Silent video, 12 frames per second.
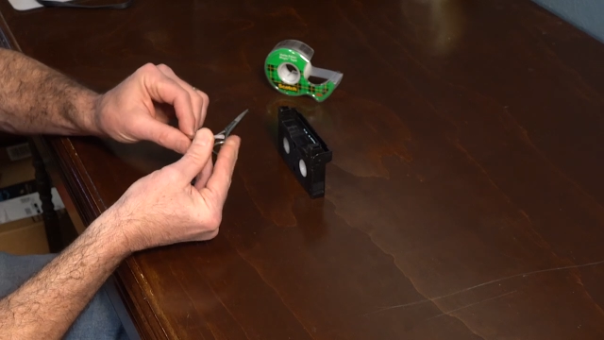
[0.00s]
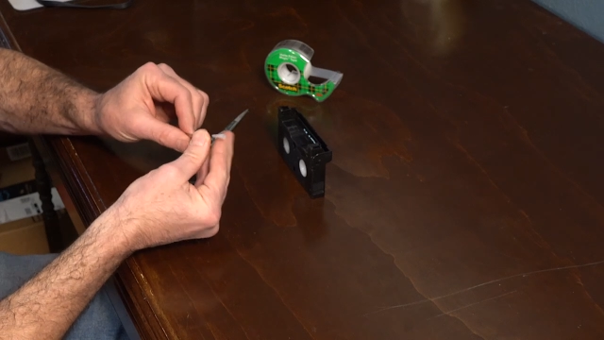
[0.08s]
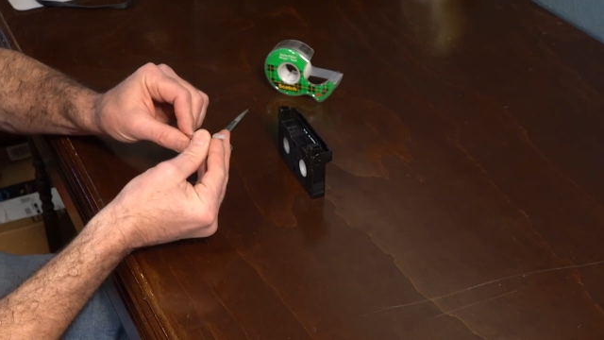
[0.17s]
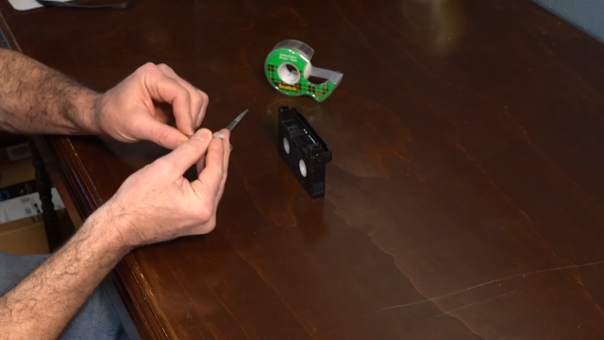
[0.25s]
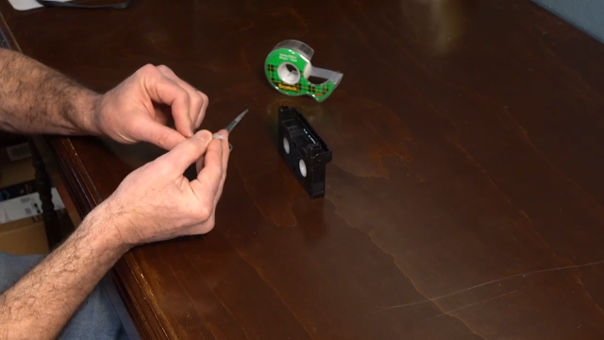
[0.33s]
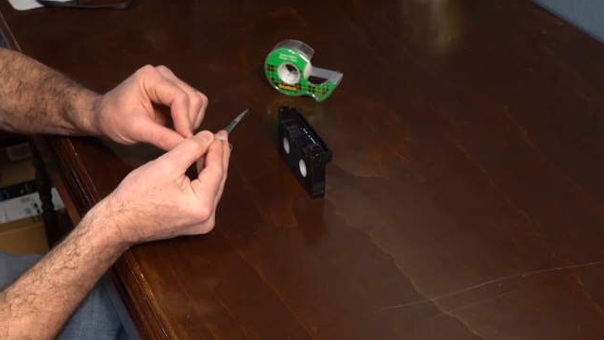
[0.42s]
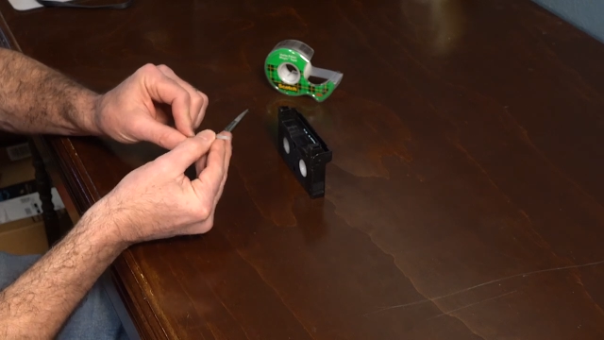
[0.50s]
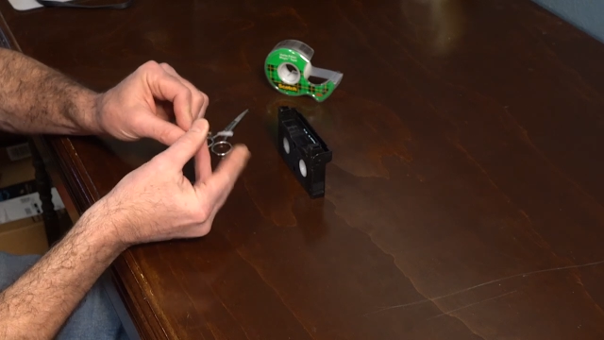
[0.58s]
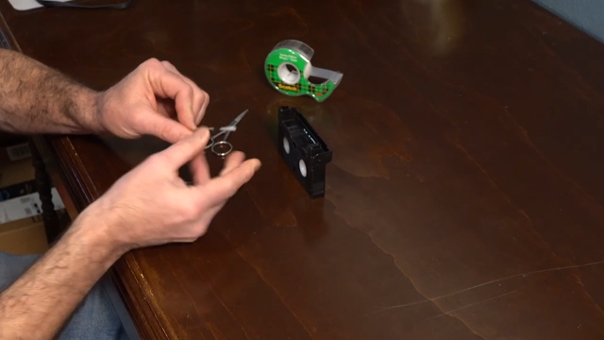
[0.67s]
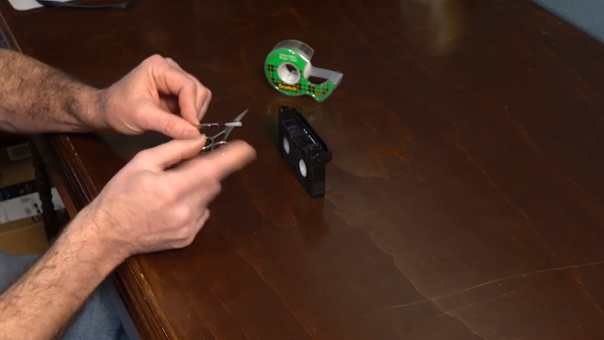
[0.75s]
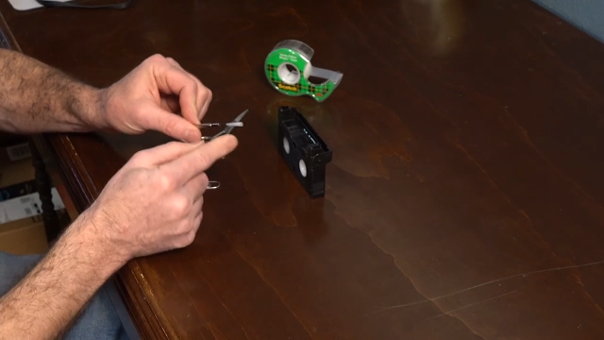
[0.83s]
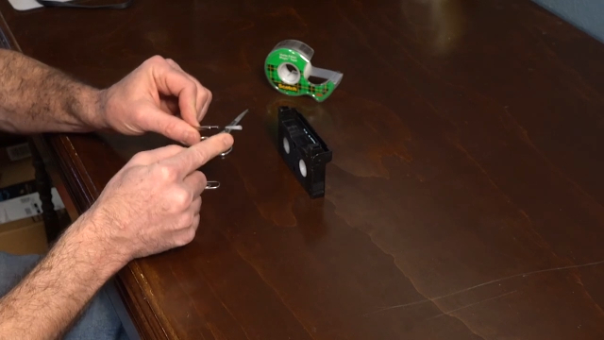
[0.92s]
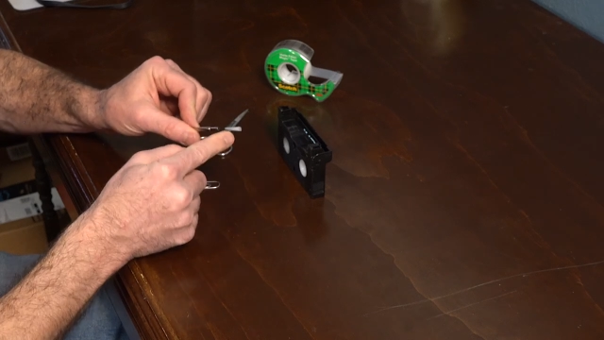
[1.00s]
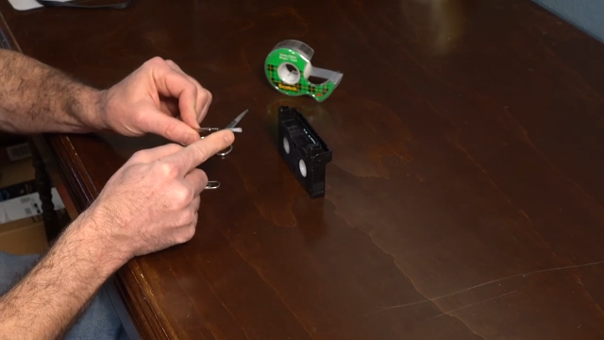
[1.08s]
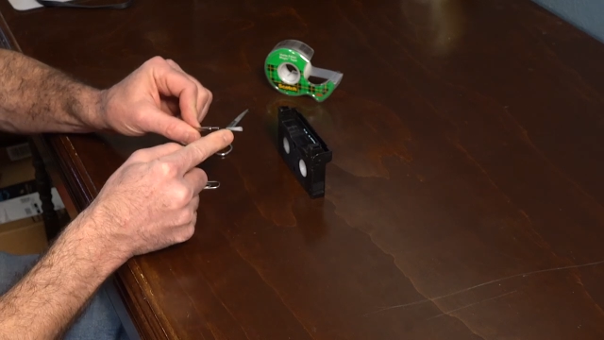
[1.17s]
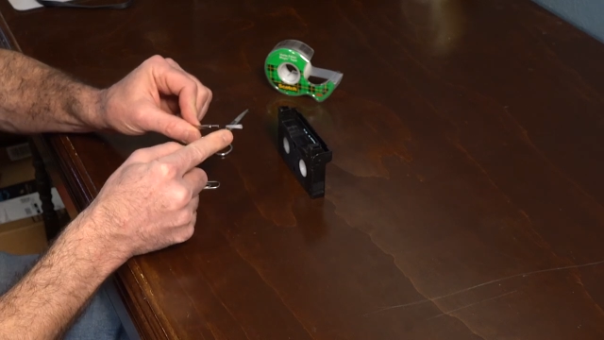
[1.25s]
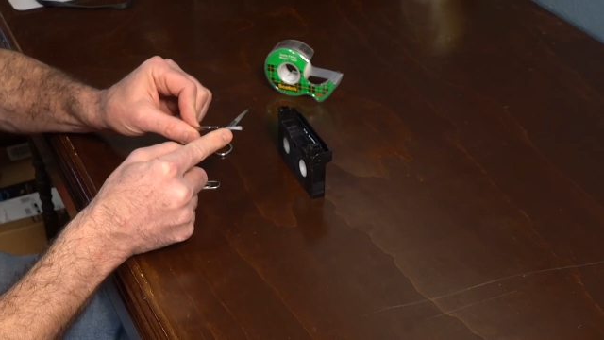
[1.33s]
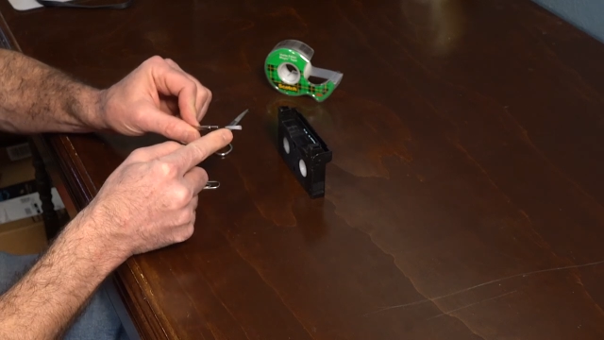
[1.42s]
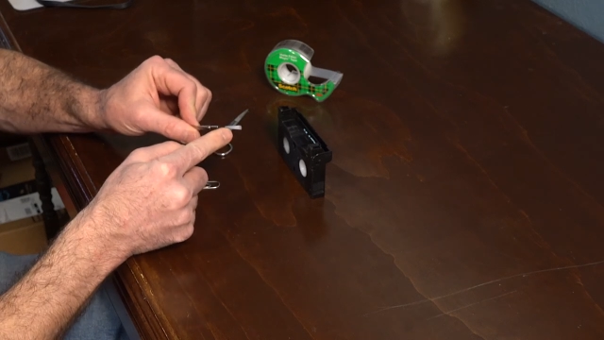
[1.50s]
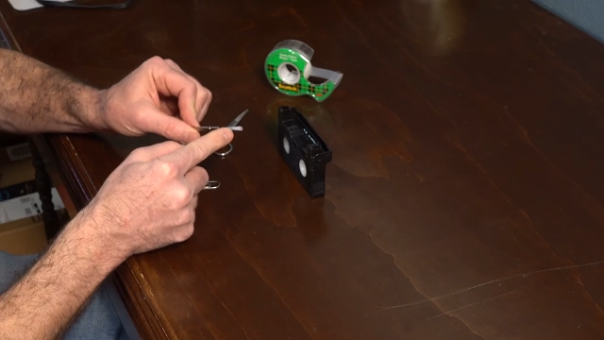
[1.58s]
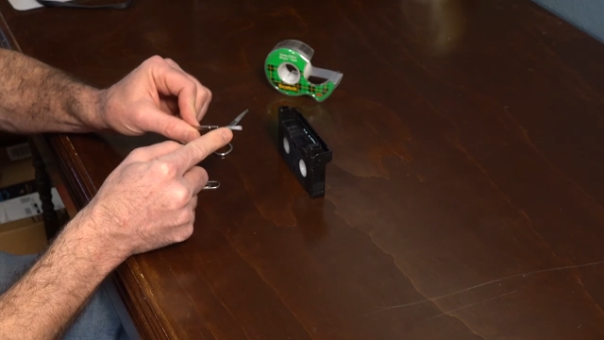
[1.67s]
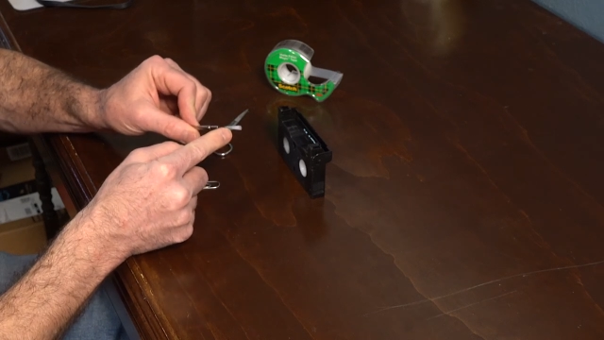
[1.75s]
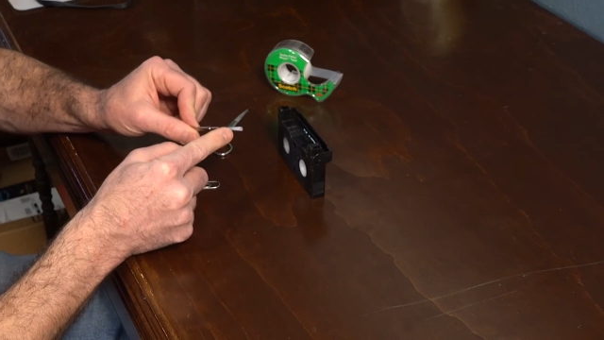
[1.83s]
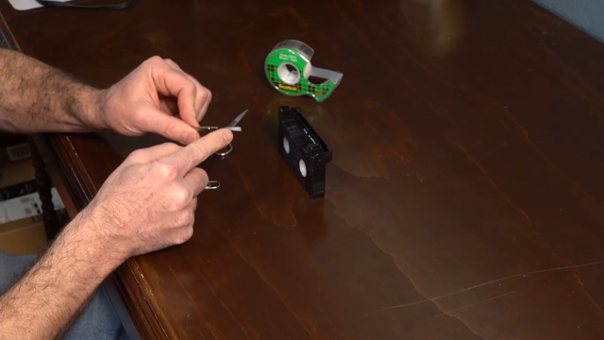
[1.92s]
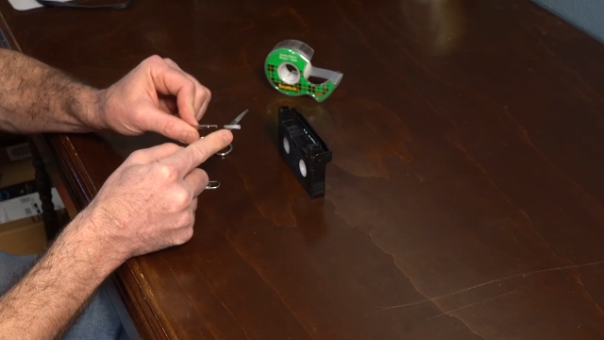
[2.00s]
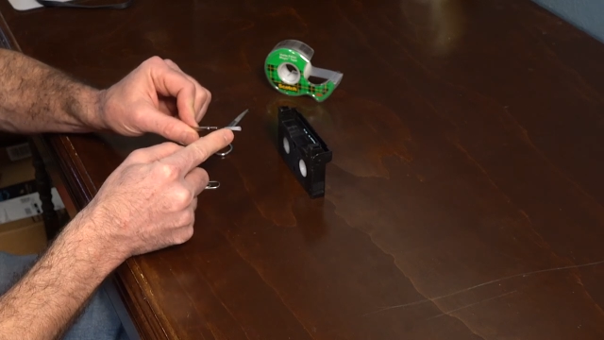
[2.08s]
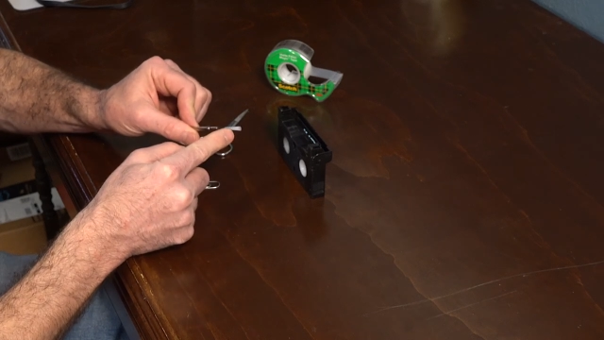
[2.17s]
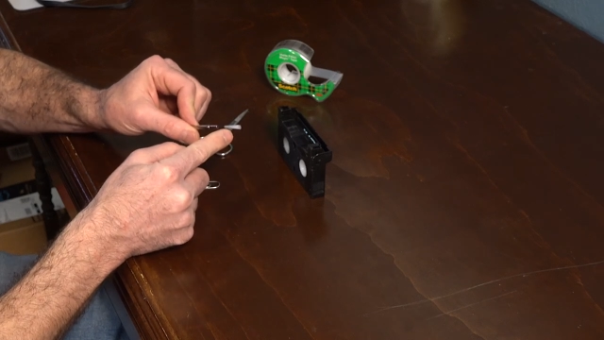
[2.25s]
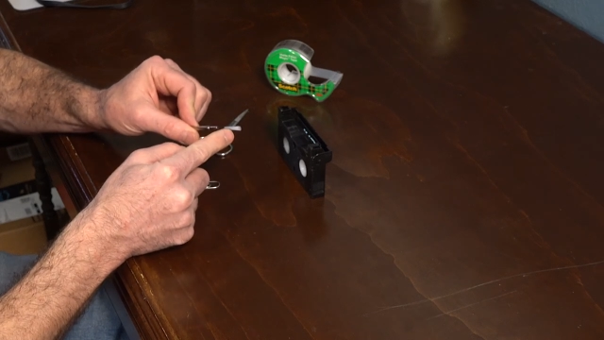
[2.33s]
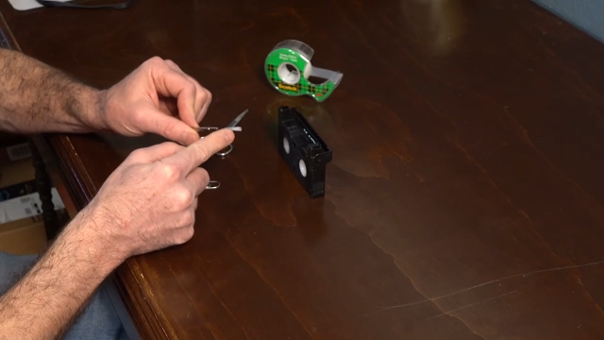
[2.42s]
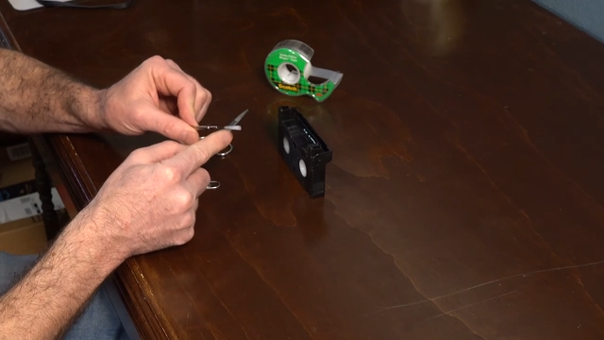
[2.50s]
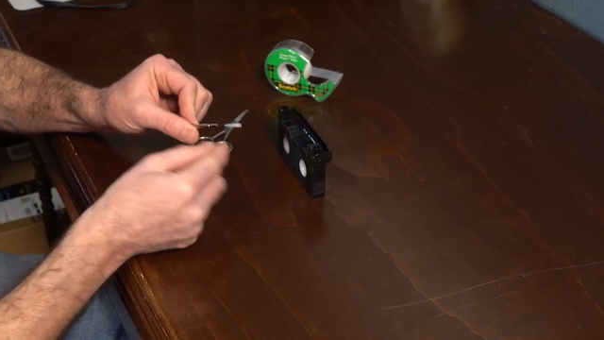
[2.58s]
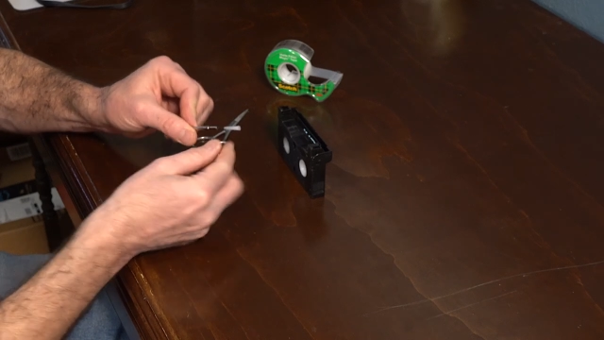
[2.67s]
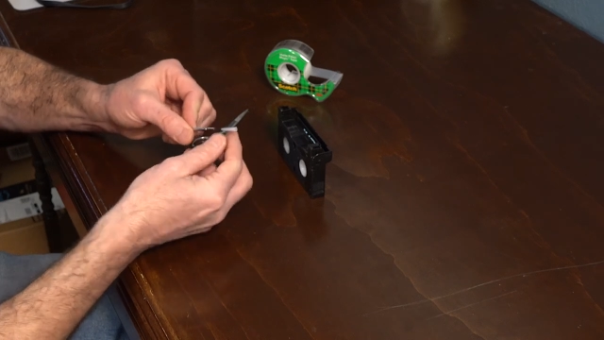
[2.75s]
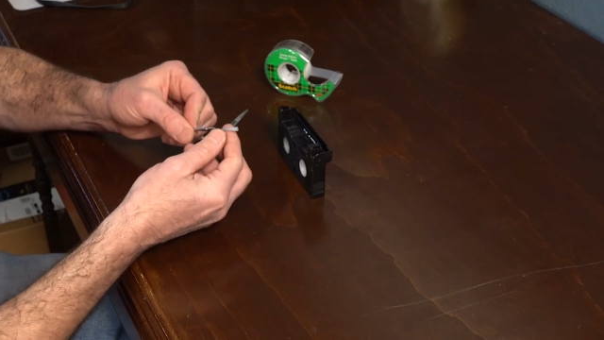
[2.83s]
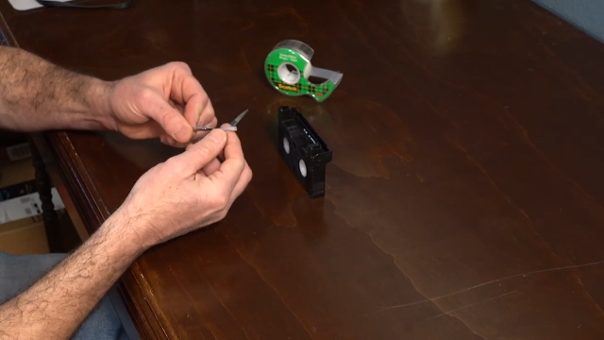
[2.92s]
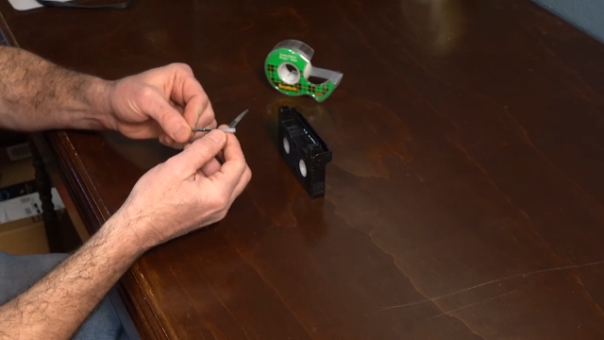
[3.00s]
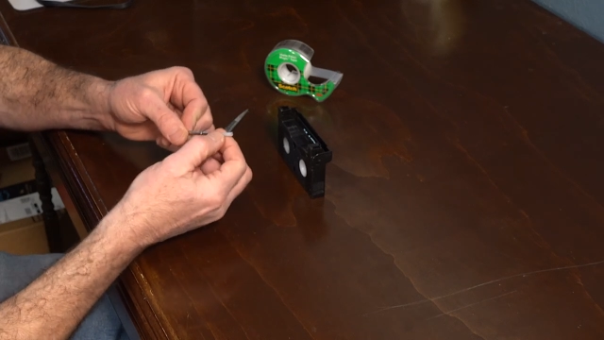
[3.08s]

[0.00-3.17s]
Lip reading: No face is visible, so there are no lips to read.